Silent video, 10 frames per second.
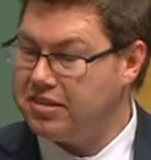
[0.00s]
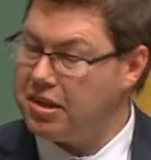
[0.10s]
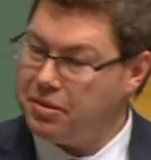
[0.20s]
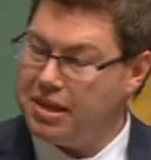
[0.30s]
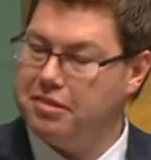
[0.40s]

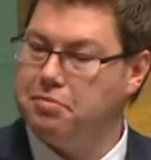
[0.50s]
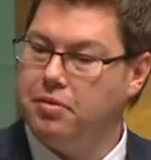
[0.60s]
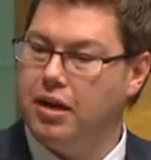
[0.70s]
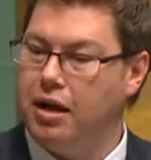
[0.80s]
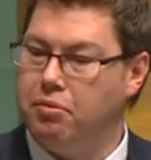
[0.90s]
some of these
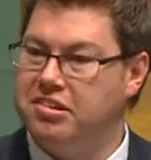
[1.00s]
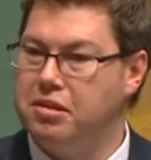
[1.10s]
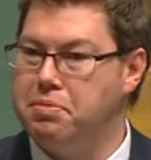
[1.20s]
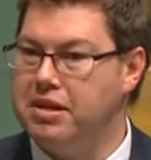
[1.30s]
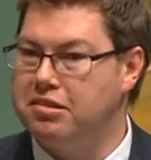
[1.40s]

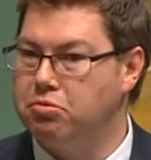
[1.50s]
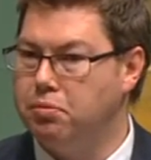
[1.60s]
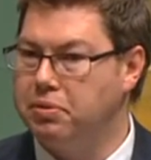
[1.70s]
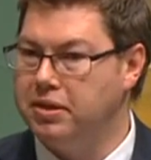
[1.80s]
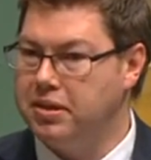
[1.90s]
recipients will
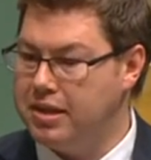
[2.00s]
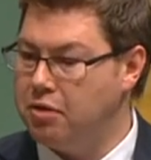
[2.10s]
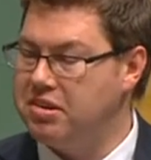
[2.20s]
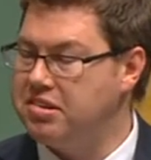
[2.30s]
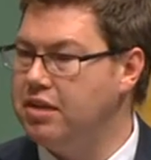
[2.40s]
be then
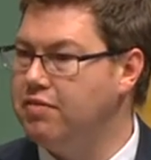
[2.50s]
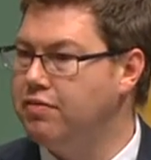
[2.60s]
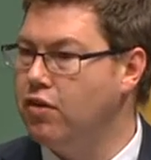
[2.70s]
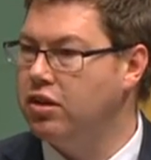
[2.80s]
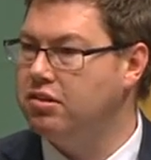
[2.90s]
receiving
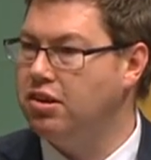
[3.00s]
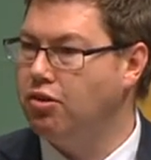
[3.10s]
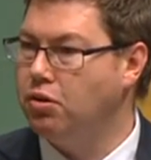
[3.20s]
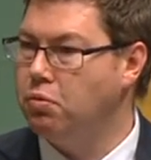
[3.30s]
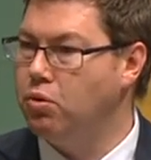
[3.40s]

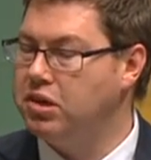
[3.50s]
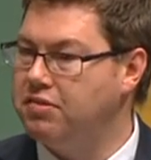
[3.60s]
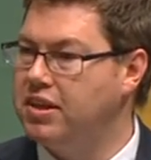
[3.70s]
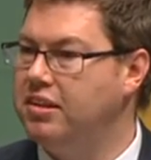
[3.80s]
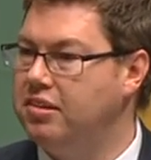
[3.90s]
volunteer awards
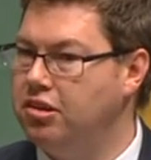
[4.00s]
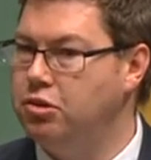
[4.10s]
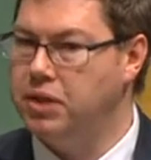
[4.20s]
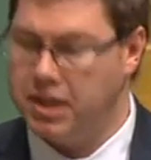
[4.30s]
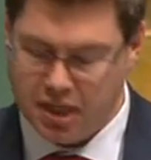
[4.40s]
for
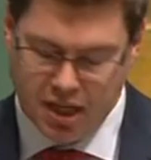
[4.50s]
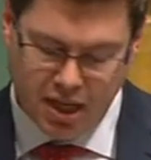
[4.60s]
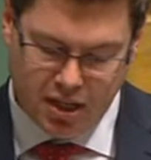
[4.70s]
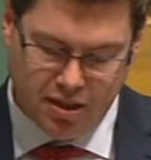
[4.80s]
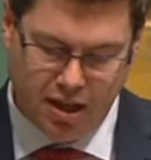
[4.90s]
continuing
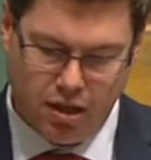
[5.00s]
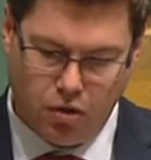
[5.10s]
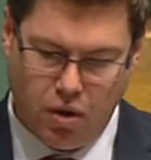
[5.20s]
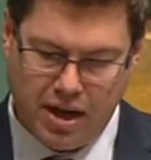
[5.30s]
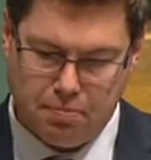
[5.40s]
their
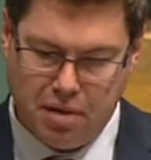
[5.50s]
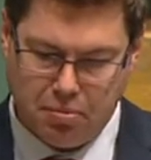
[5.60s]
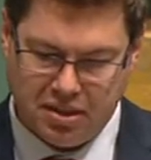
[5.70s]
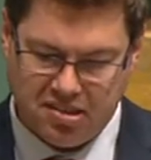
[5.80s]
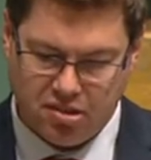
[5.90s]
great
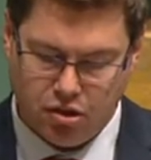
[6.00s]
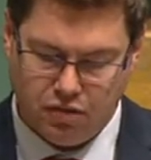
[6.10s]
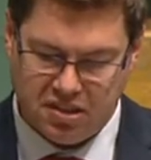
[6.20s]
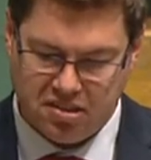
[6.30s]
public service.